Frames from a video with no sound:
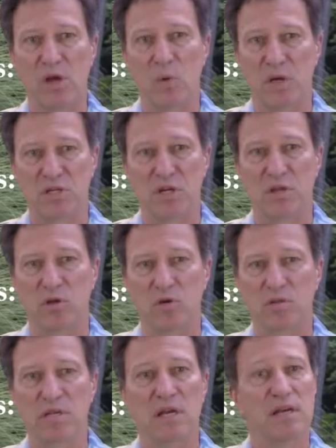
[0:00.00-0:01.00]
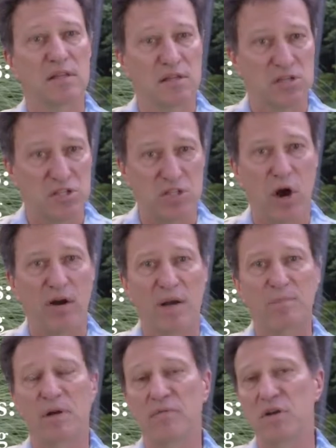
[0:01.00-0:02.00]
which includes the
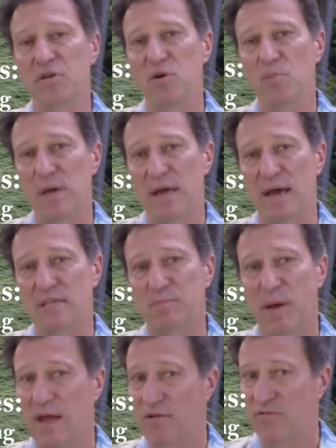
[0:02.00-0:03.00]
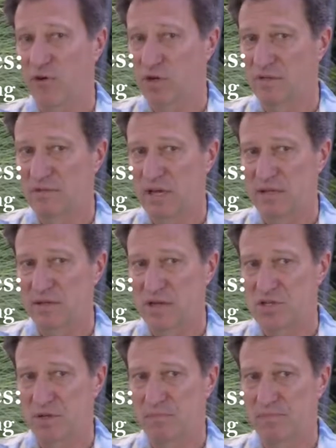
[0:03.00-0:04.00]
startup of your UPS by a Vertiv
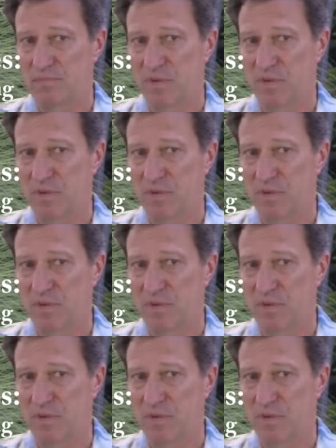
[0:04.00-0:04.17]
technician,